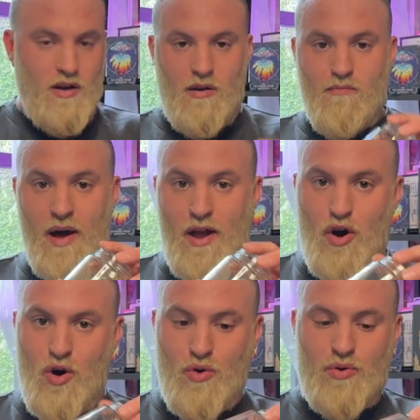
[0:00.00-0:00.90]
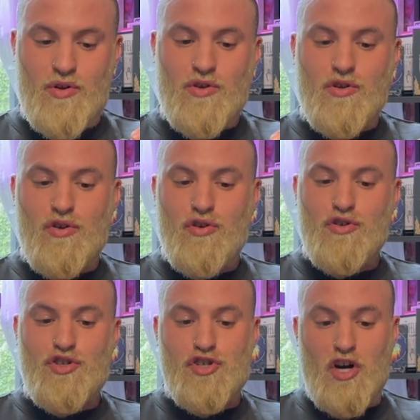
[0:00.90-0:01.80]
my own
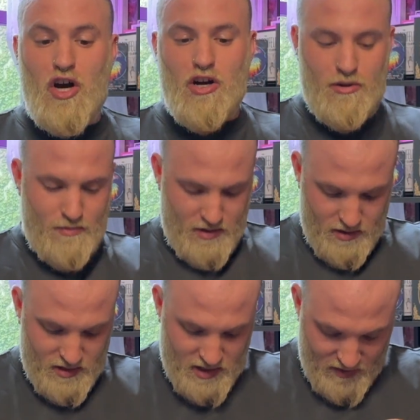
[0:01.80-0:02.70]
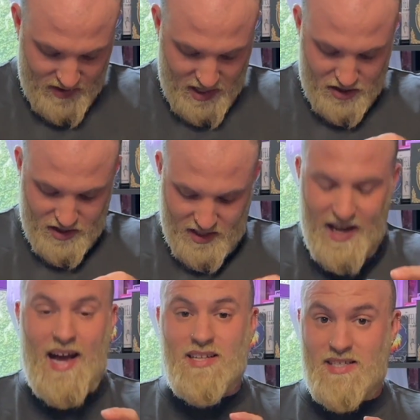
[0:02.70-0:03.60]
charm divination
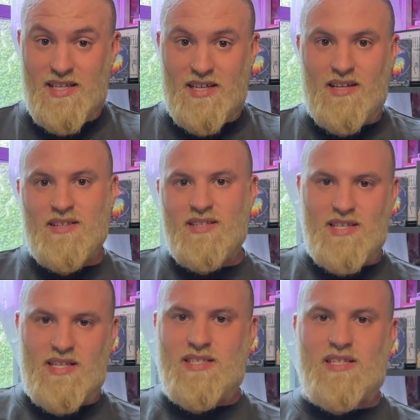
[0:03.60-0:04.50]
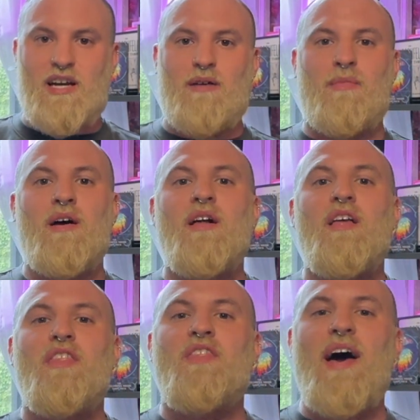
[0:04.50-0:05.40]
casting system
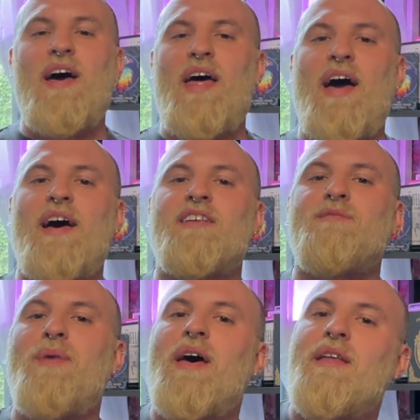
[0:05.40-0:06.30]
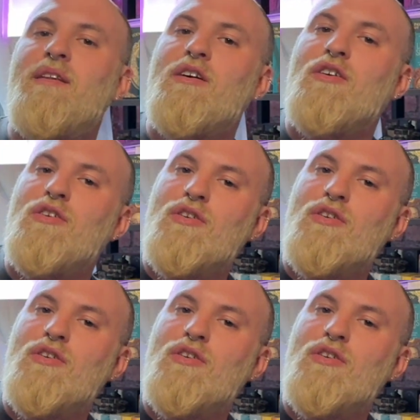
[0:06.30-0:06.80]
that has been